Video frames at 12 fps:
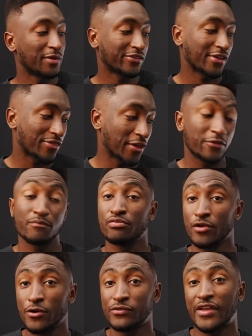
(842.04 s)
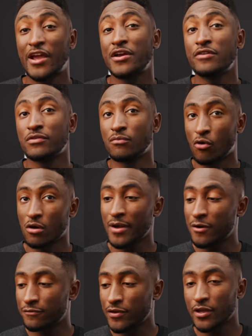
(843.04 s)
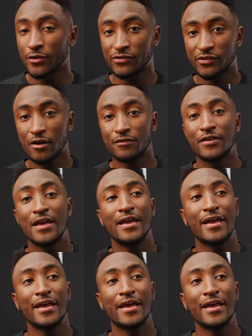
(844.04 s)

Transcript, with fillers: because I think pros care even more about video stuff